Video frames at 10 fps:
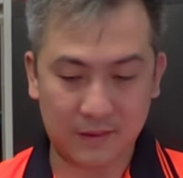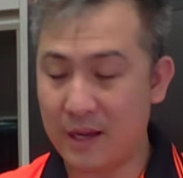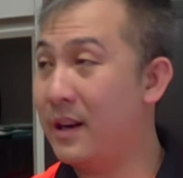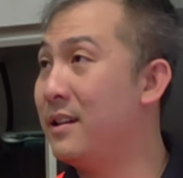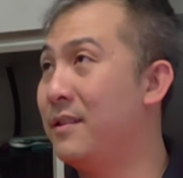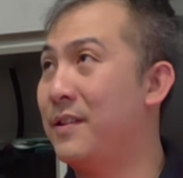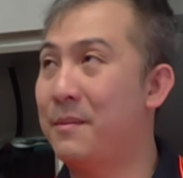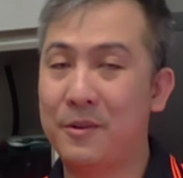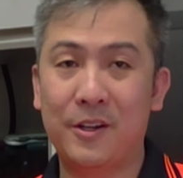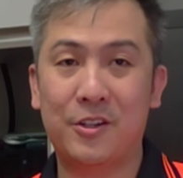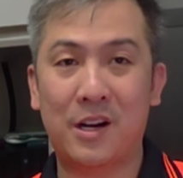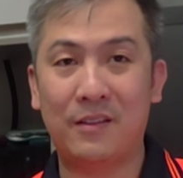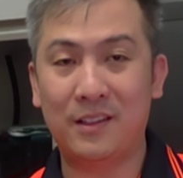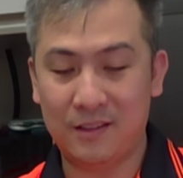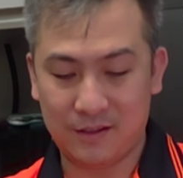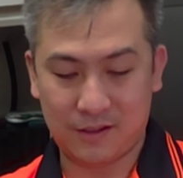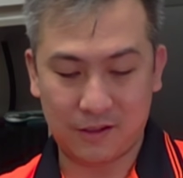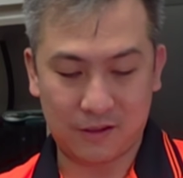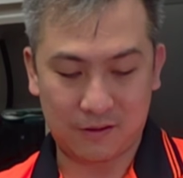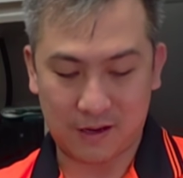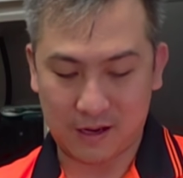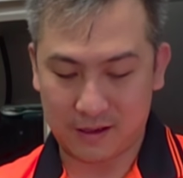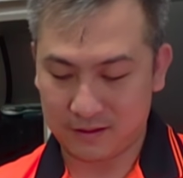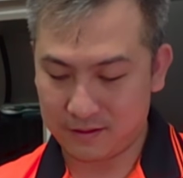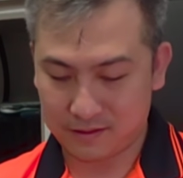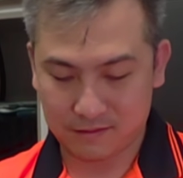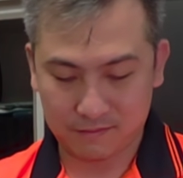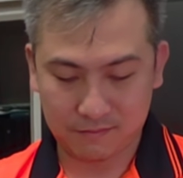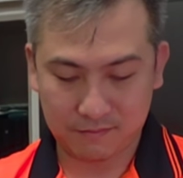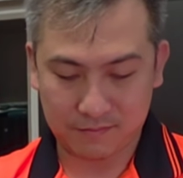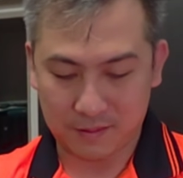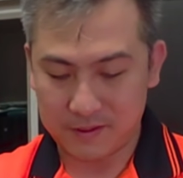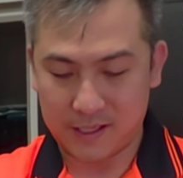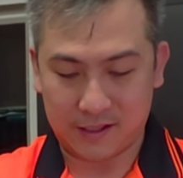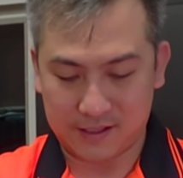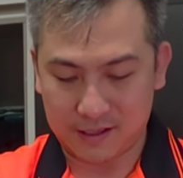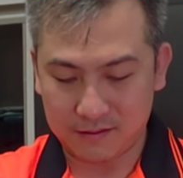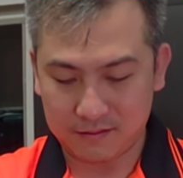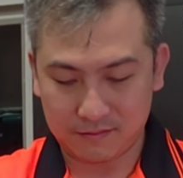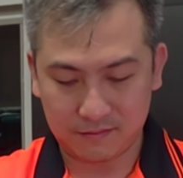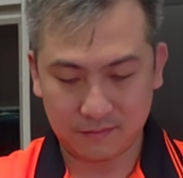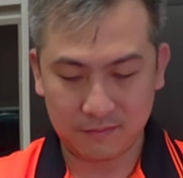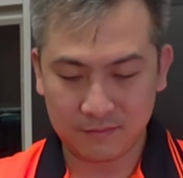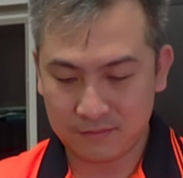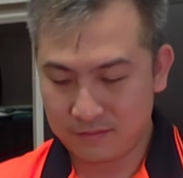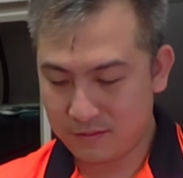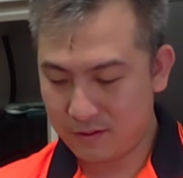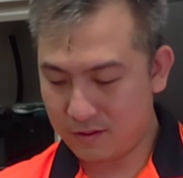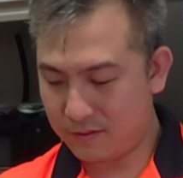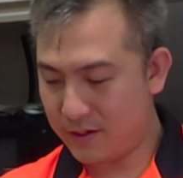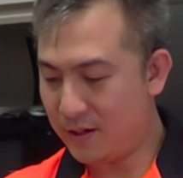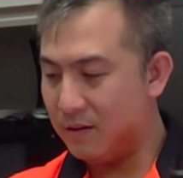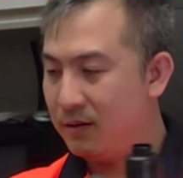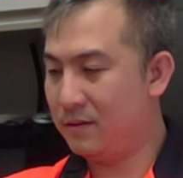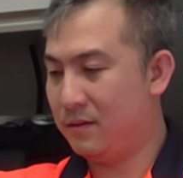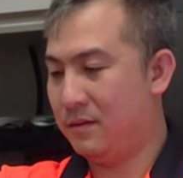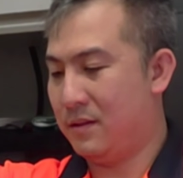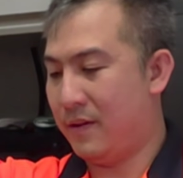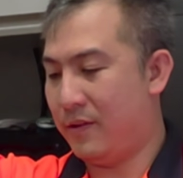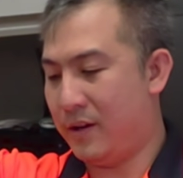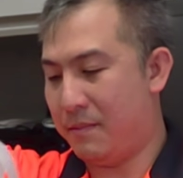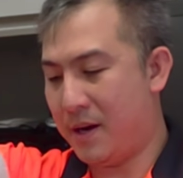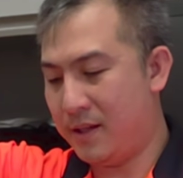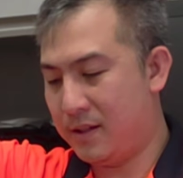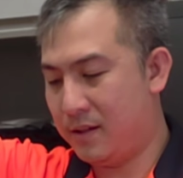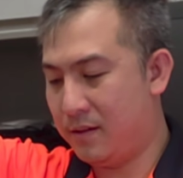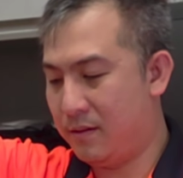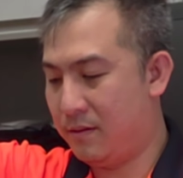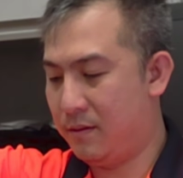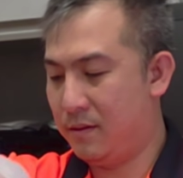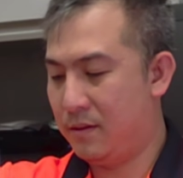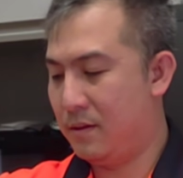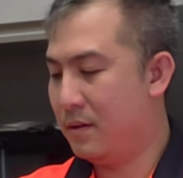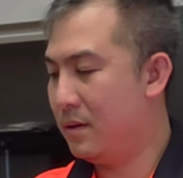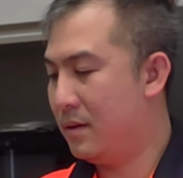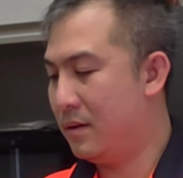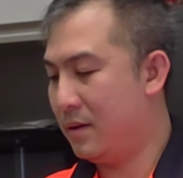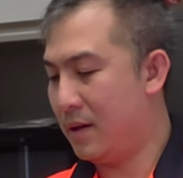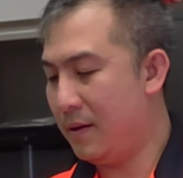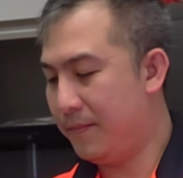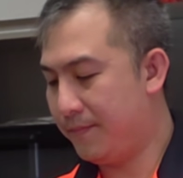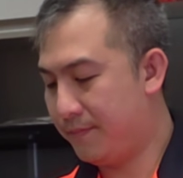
And if I'm gonna travel, so I'll probably take this out. Over here, I've got the mask. Okay.